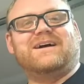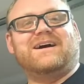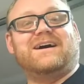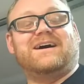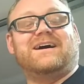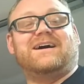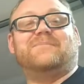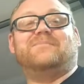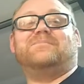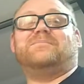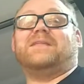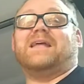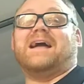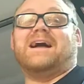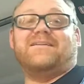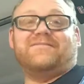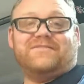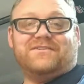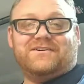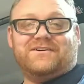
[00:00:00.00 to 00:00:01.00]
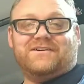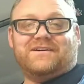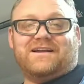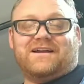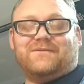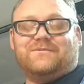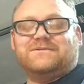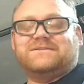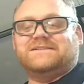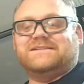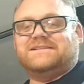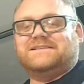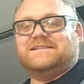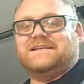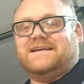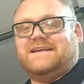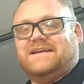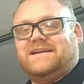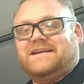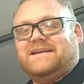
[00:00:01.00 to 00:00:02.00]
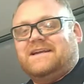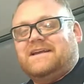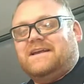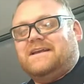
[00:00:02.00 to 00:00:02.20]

After, I was gonna say,